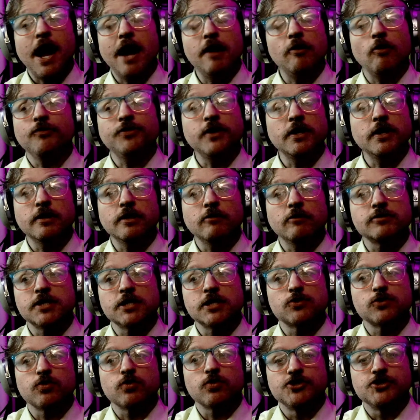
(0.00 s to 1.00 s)
I don't think those
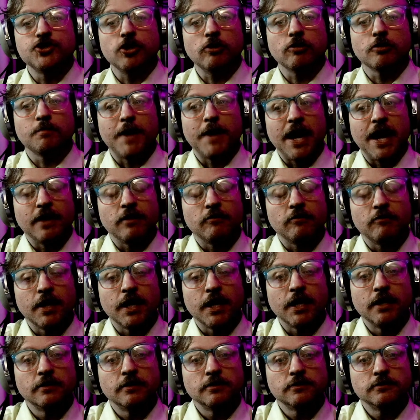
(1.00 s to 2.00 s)
things were a joke, by the way.
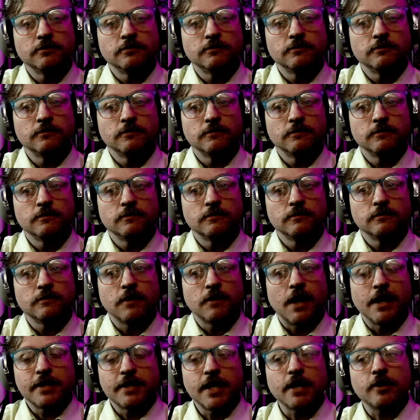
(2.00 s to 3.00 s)

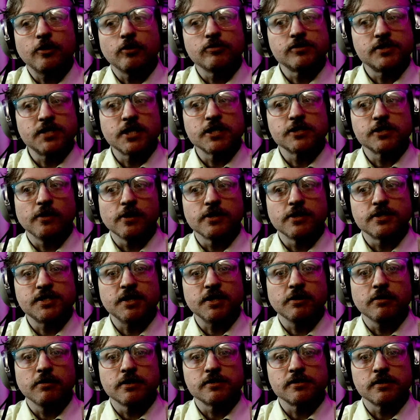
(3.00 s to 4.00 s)
I take those things very
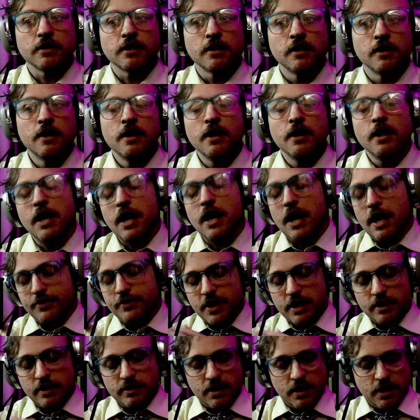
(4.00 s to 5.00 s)
seriously. And I
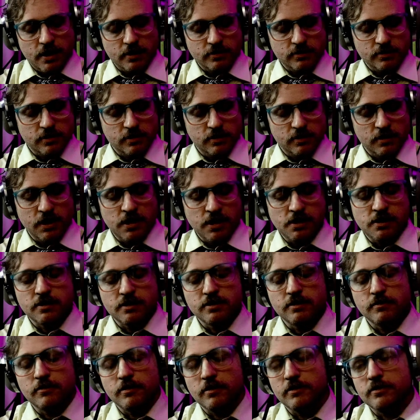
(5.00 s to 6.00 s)
think that the,
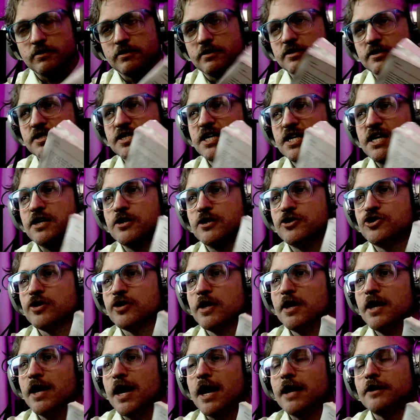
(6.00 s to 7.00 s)
the siege
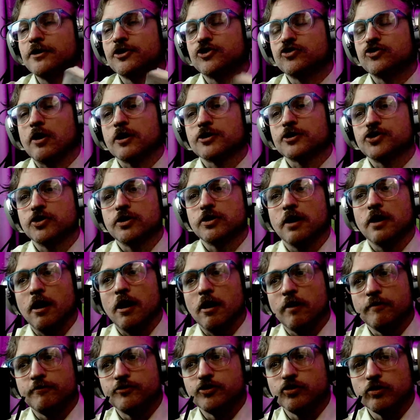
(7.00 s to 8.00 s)
and destruction
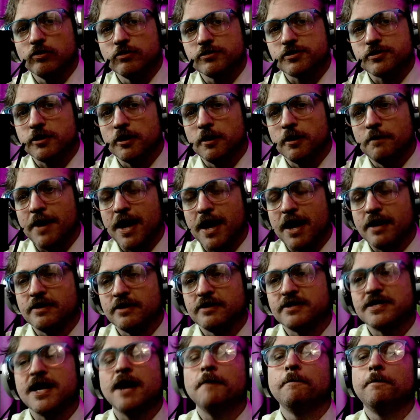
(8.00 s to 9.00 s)
of Jerusalem and
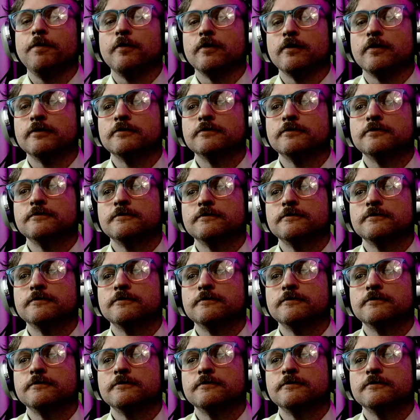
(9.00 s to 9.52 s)
the temple,